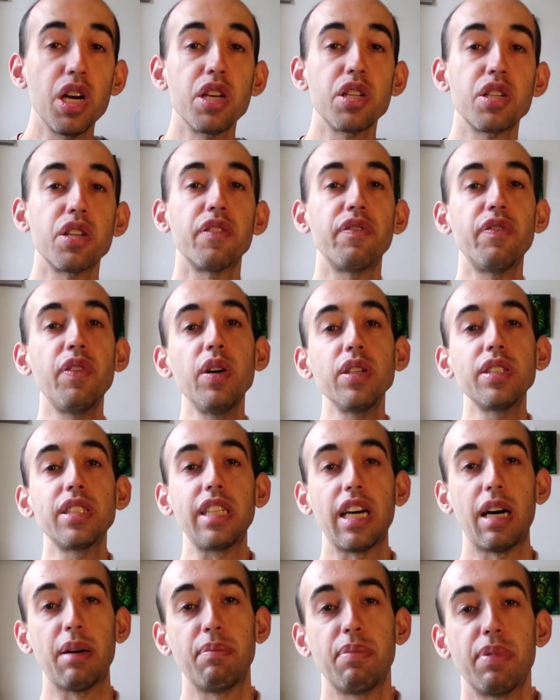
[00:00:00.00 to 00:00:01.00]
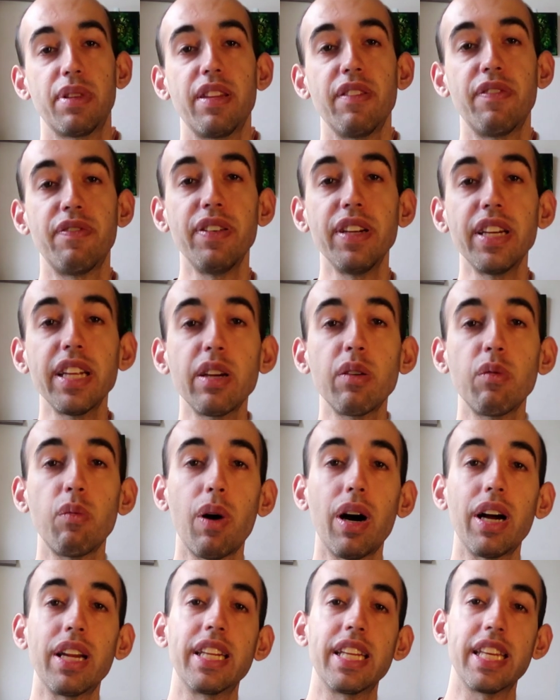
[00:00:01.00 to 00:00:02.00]
So first up, the Thinning
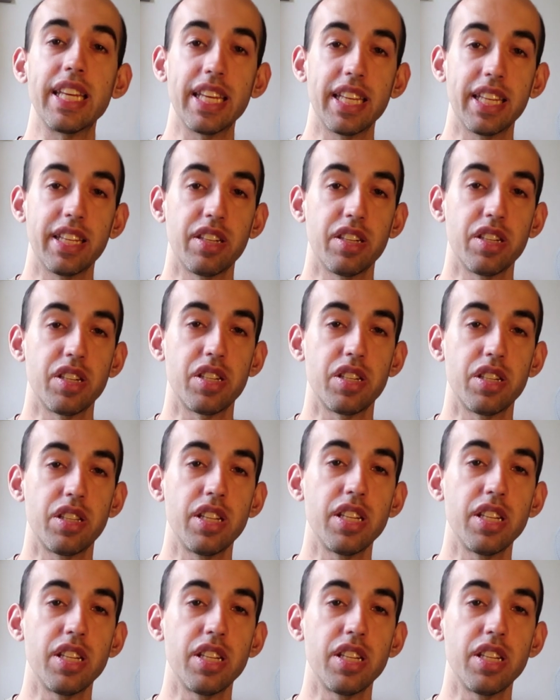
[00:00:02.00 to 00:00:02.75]
One ends.